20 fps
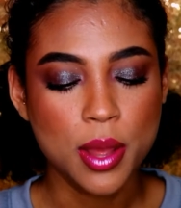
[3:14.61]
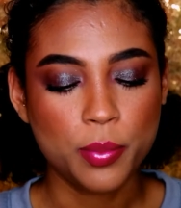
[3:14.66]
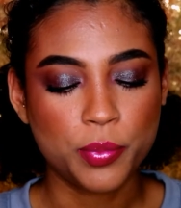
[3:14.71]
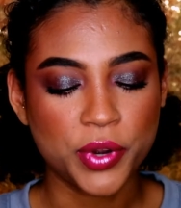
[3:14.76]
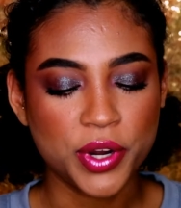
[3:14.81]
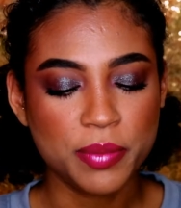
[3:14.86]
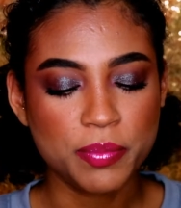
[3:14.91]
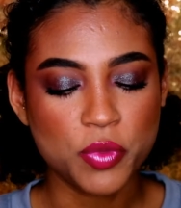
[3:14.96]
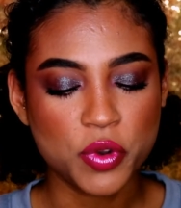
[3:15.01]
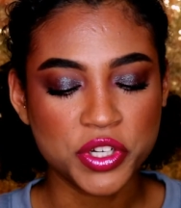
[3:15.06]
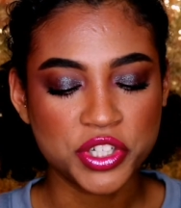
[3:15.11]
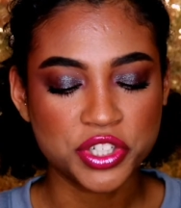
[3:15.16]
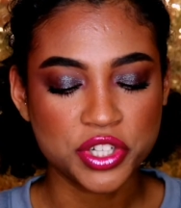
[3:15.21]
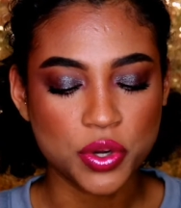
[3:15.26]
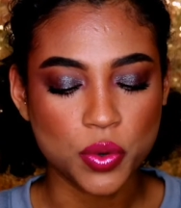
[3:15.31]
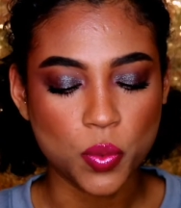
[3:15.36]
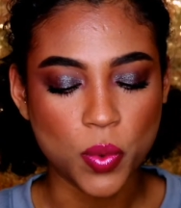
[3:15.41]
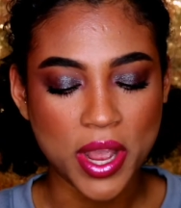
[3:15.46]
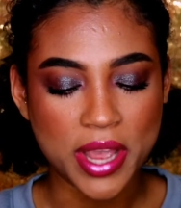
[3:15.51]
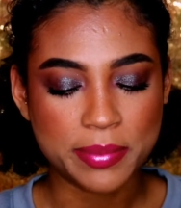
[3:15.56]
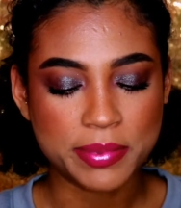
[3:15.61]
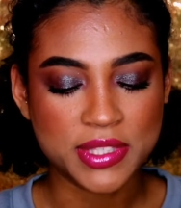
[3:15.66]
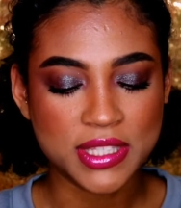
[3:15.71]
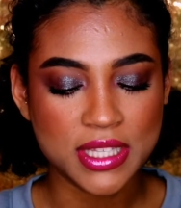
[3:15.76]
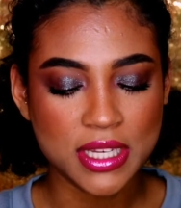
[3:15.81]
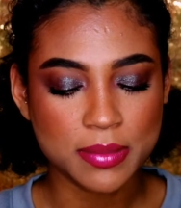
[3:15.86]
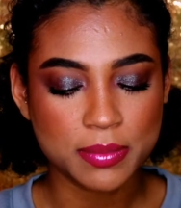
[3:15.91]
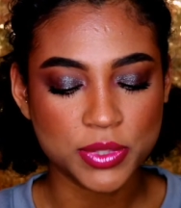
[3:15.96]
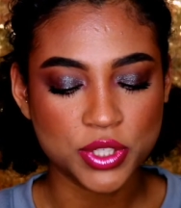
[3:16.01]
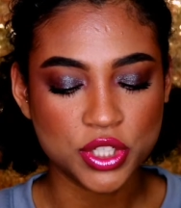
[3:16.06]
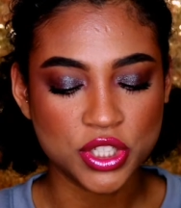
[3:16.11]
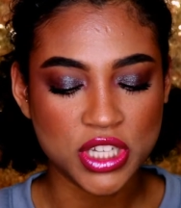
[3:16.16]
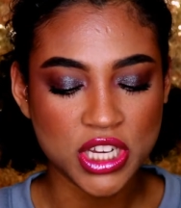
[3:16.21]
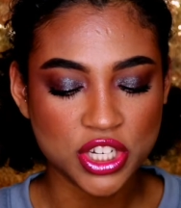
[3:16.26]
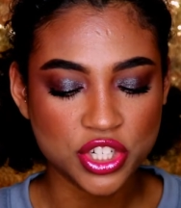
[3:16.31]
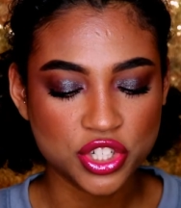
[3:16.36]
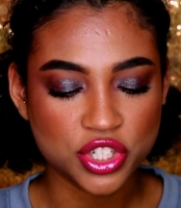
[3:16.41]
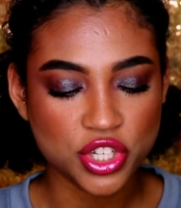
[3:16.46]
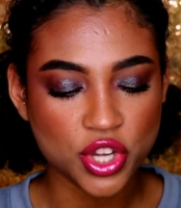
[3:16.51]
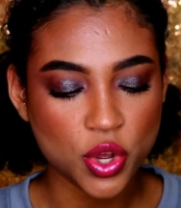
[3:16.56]
pre-moistened wipes,
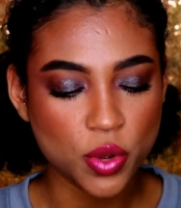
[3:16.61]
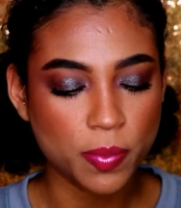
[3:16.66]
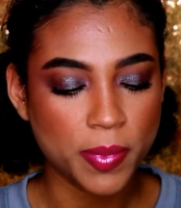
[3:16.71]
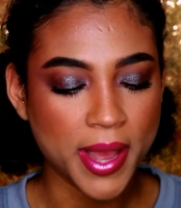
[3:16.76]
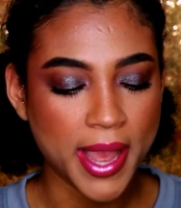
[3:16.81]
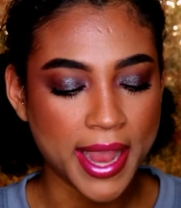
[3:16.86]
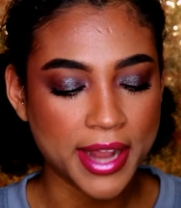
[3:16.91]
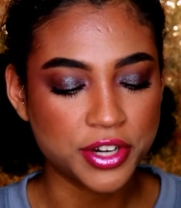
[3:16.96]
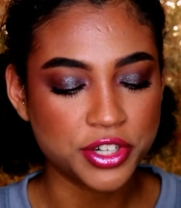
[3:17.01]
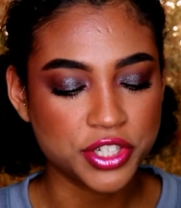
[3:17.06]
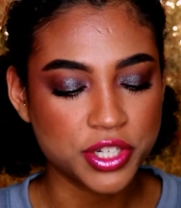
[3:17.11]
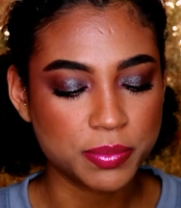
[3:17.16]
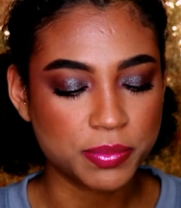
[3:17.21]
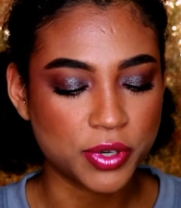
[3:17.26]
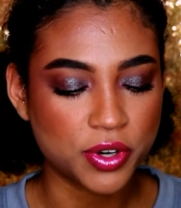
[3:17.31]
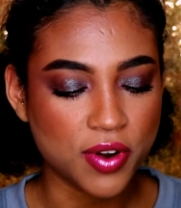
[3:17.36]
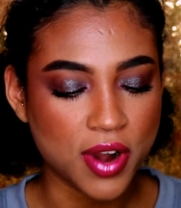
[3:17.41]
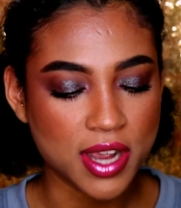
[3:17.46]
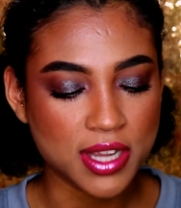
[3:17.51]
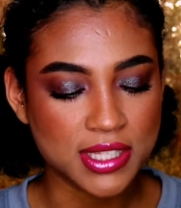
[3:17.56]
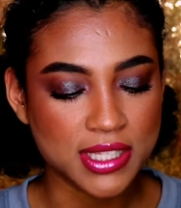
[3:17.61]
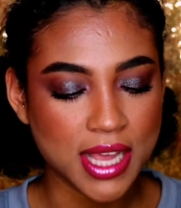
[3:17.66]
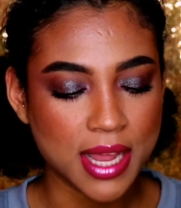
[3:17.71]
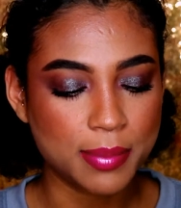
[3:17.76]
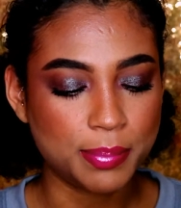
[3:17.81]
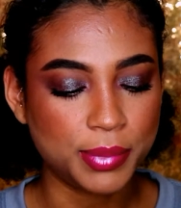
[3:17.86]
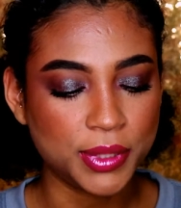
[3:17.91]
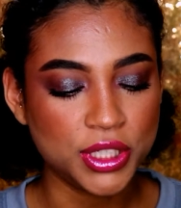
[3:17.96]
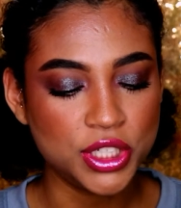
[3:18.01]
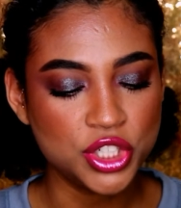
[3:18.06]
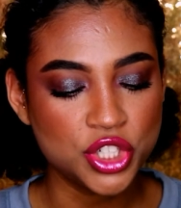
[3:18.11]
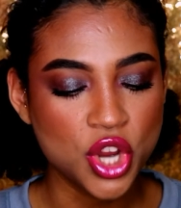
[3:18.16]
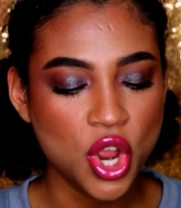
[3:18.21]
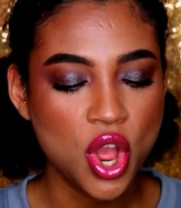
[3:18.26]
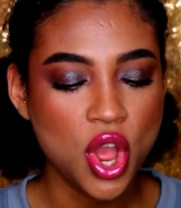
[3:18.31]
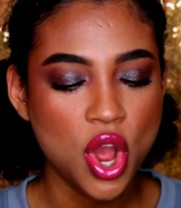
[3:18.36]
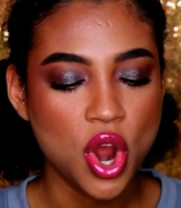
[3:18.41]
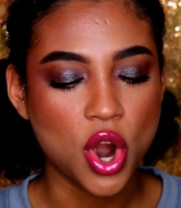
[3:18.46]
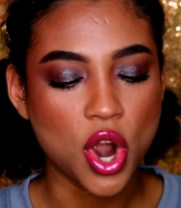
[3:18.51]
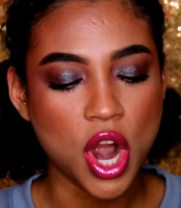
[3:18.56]
dish soap, hydrogen peroxide, bleach,
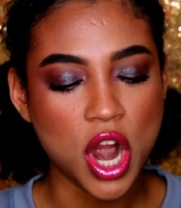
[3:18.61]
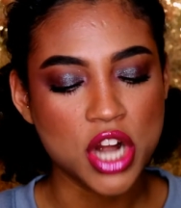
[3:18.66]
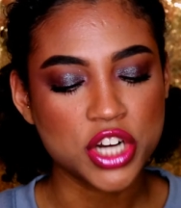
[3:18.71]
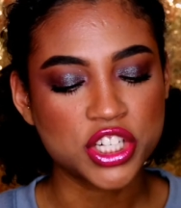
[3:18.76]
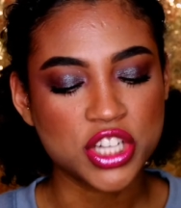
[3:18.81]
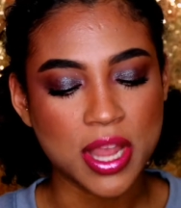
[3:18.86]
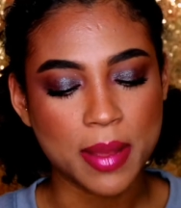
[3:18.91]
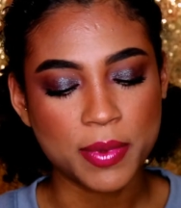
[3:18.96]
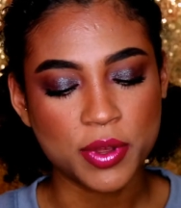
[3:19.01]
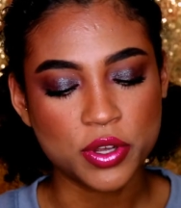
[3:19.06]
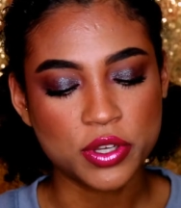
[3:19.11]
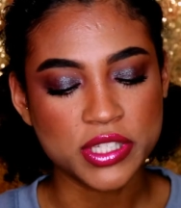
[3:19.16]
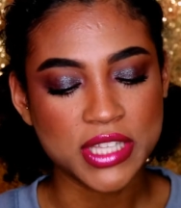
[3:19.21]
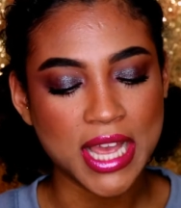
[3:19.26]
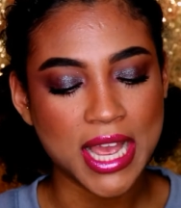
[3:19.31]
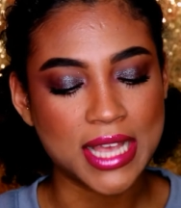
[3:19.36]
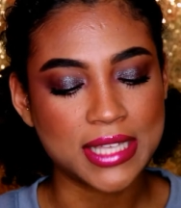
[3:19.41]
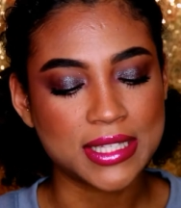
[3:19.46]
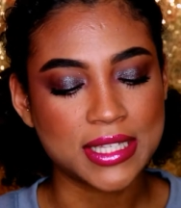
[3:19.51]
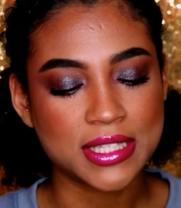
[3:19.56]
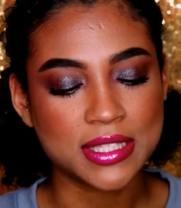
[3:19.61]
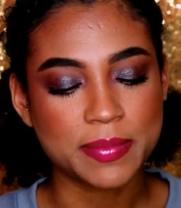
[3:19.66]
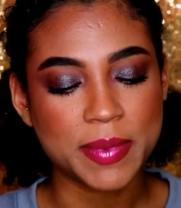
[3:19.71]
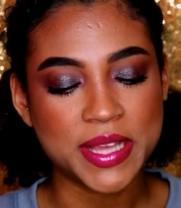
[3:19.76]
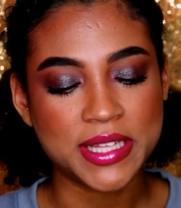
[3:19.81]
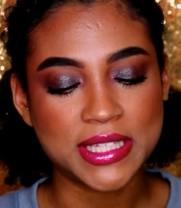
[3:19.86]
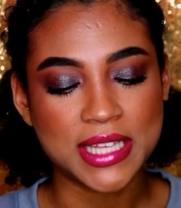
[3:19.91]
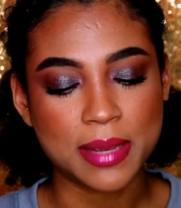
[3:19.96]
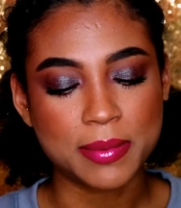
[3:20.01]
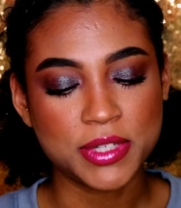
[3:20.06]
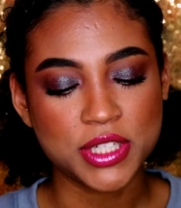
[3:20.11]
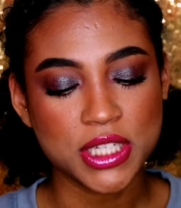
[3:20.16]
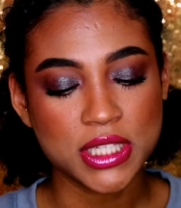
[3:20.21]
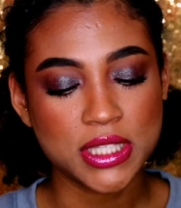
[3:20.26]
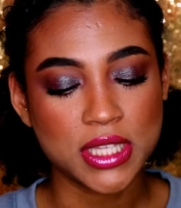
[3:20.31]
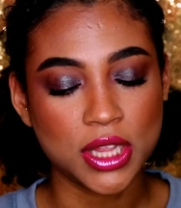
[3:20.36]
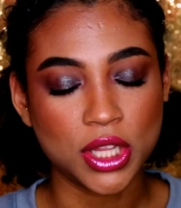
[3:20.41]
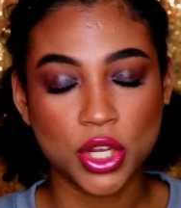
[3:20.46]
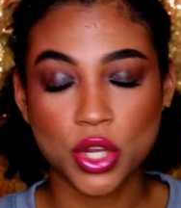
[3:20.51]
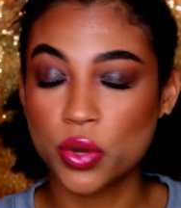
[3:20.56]
or harsh chemicals, as this may damage the
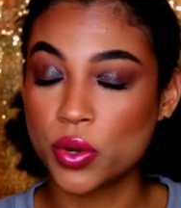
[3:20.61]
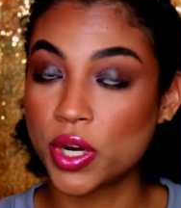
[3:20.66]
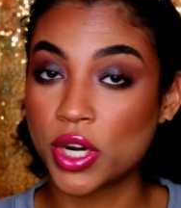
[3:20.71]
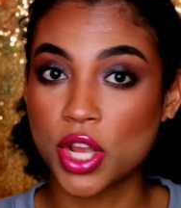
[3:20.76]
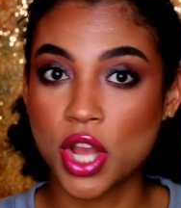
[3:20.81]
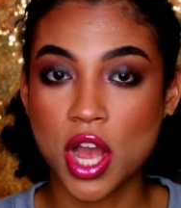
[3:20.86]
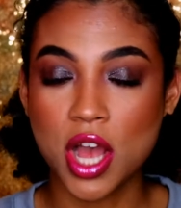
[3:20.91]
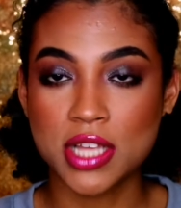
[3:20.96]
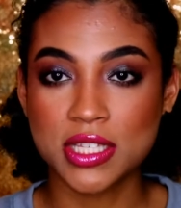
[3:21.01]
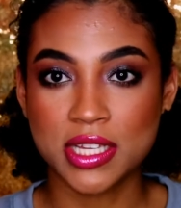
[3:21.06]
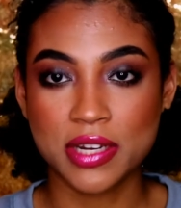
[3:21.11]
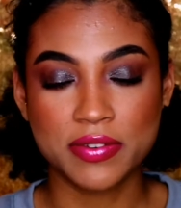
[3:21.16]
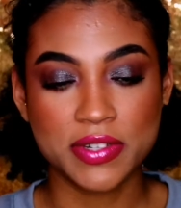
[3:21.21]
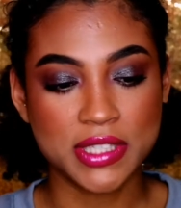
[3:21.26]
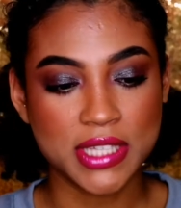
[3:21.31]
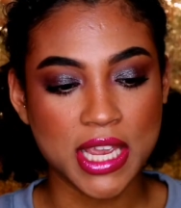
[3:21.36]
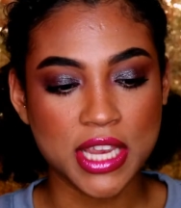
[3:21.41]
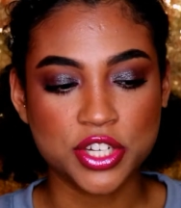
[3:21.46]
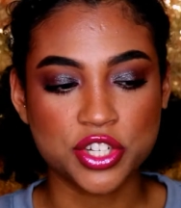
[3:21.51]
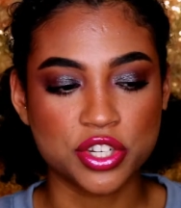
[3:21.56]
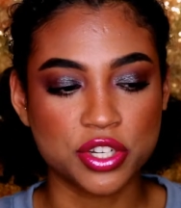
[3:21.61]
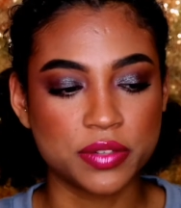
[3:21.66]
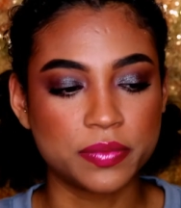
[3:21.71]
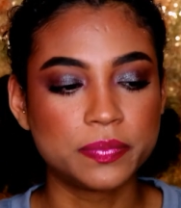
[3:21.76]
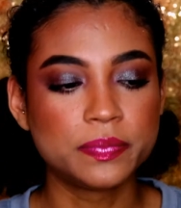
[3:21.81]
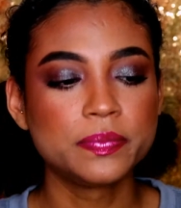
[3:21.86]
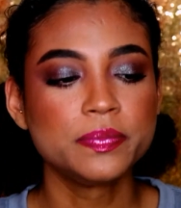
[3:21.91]
silicone and cause irritation.